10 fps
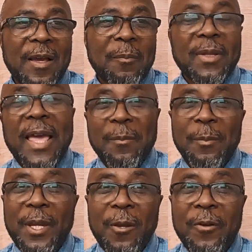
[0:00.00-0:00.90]

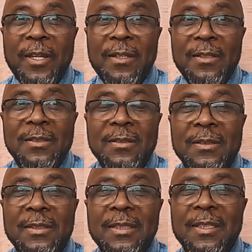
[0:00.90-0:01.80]
blackberries,
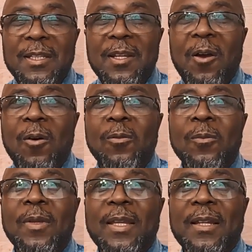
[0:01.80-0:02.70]
you know,
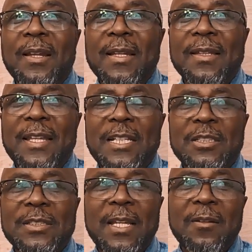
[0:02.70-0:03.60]
and a lot of things
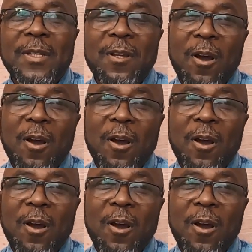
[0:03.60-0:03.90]
like we